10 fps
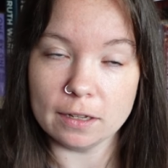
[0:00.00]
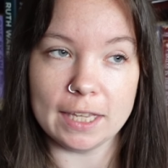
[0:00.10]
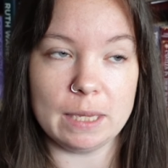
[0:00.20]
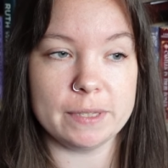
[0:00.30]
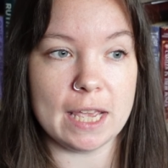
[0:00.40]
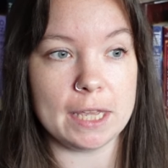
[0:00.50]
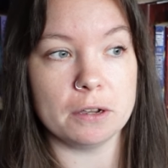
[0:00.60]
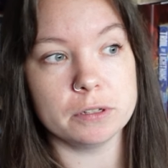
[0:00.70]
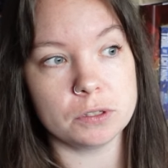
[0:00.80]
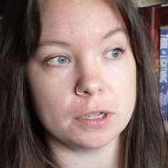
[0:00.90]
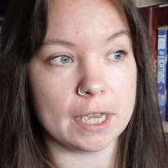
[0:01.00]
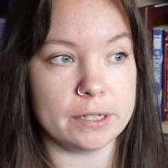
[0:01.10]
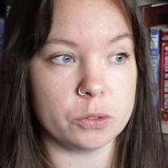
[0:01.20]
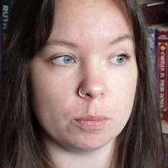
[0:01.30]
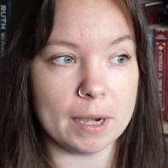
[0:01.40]
I keep saying, oh, it's okay
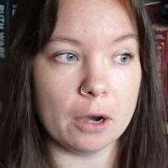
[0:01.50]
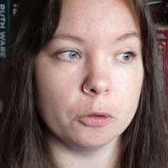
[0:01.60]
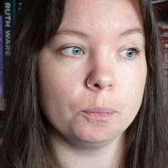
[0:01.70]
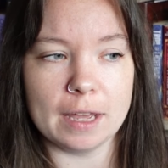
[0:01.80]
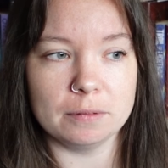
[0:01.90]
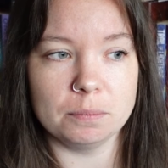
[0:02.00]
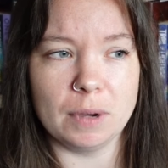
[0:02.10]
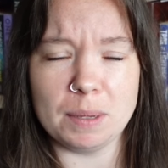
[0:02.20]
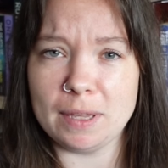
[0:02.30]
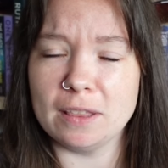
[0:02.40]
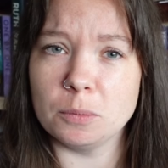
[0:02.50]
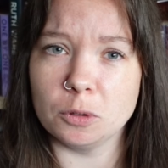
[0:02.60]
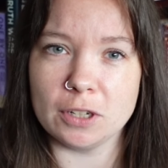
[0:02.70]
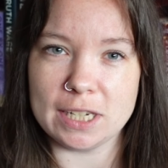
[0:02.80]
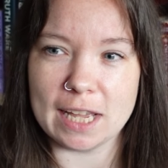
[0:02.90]
to swap out. That might mean that I'm
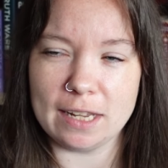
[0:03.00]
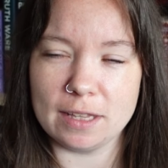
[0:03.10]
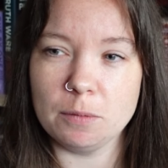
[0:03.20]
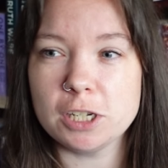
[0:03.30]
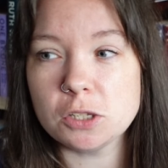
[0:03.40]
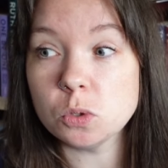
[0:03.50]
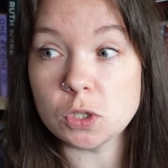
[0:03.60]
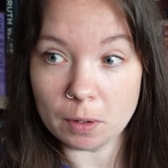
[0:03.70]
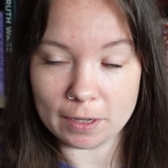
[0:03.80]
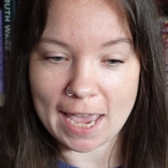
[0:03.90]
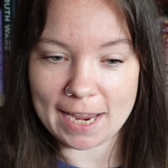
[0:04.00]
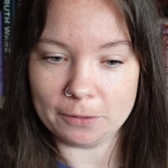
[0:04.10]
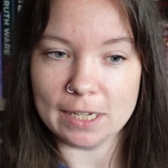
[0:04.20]
not reading anything, which is also okay.